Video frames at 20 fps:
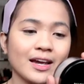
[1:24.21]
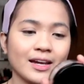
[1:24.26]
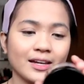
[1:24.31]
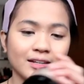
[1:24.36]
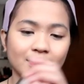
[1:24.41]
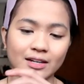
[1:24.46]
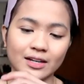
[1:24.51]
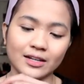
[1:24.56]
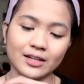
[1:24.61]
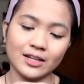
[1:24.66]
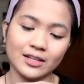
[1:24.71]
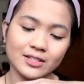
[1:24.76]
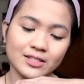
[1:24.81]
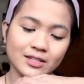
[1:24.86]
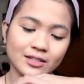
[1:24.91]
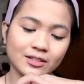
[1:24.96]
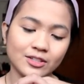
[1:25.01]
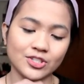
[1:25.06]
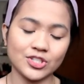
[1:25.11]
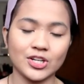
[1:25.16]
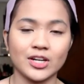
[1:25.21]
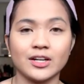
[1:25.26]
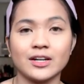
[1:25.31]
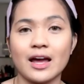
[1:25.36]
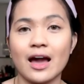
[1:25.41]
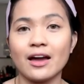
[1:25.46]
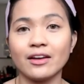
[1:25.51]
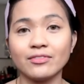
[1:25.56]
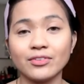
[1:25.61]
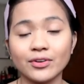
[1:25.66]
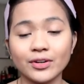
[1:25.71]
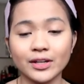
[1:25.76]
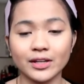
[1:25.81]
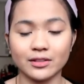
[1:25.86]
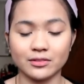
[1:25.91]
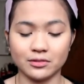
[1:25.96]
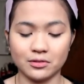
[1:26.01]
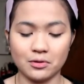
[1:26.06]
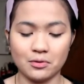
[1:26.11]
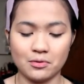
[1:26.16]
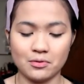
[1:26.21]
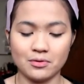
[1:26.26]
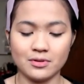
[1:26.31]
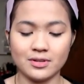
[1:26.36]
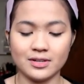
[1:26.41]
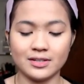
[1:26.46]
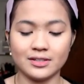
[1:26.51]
And it is in the shade Ivory Glow.